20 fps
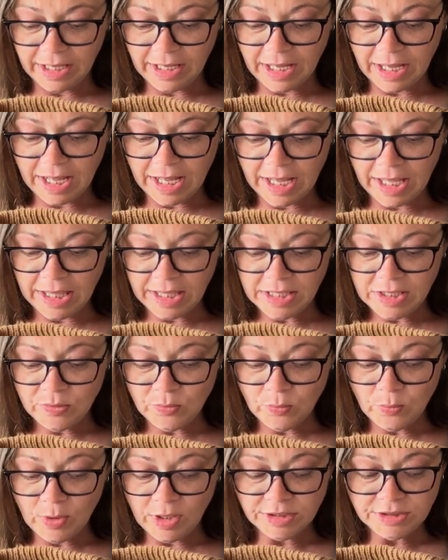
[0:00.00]
I
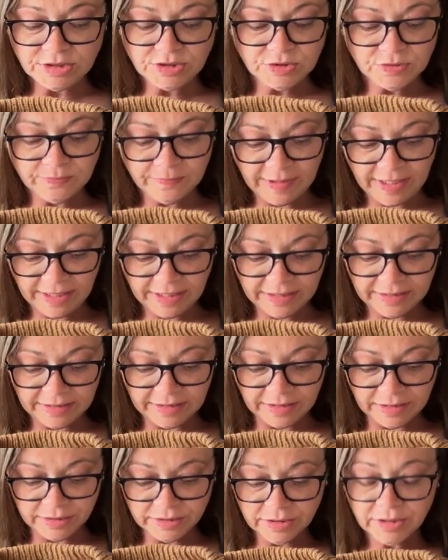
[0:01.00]
want to make
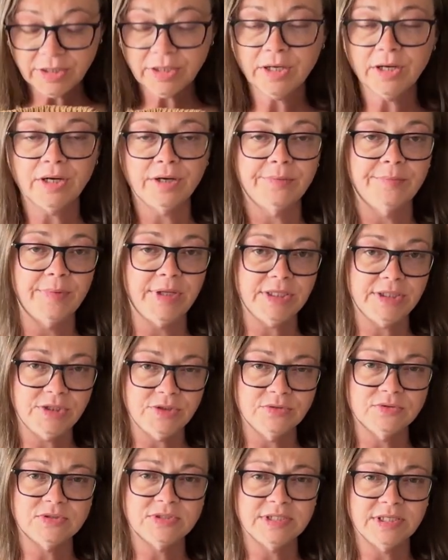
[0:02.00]
another garment
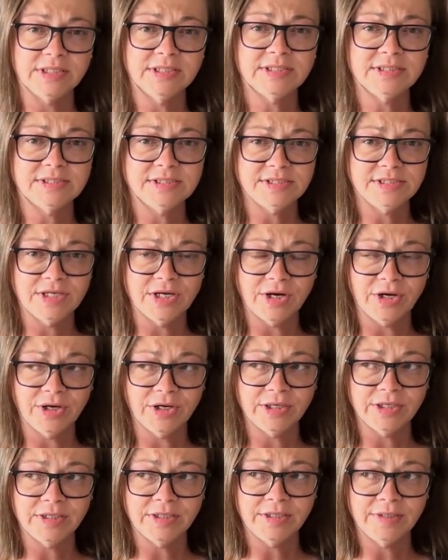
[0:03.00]
using this
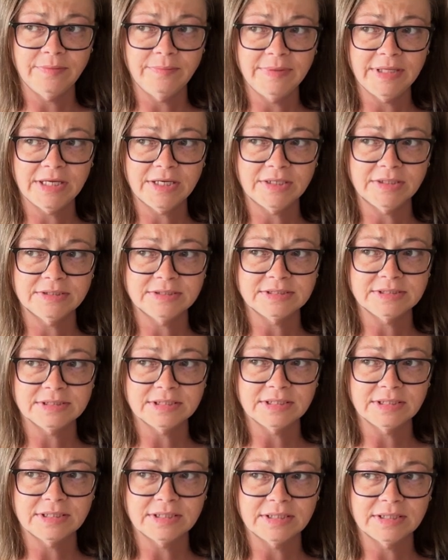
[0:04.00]
yarn, because
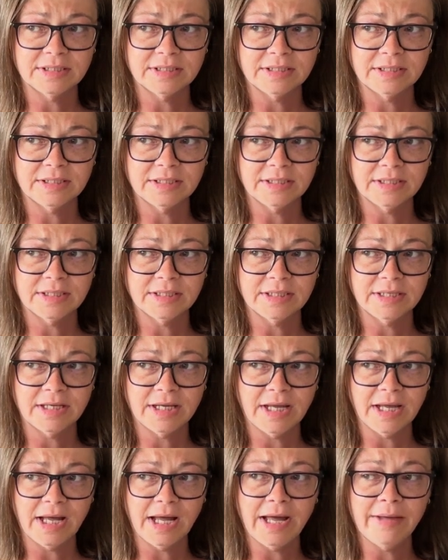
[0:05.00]

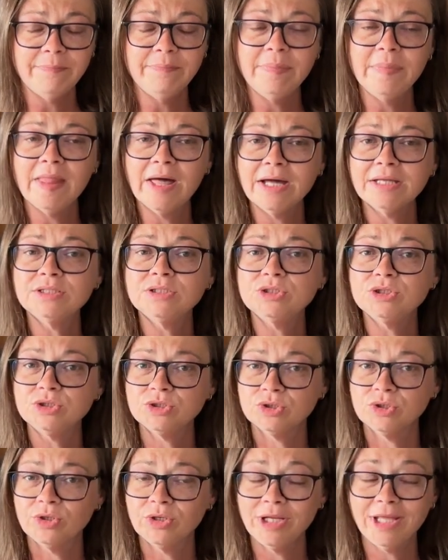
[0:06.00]
I'm not
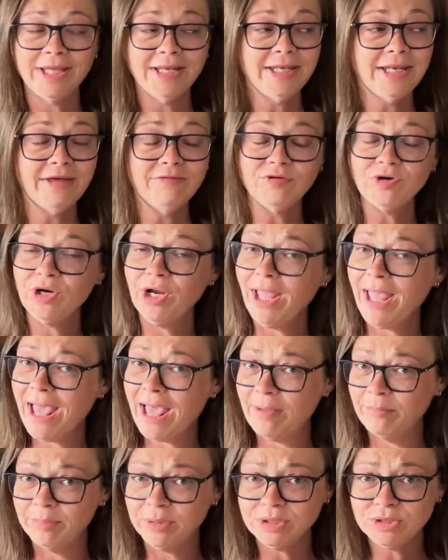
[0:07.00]
sure, it never
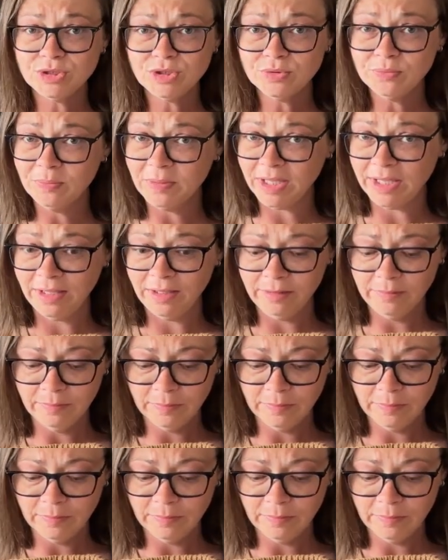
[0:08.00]
happened to me.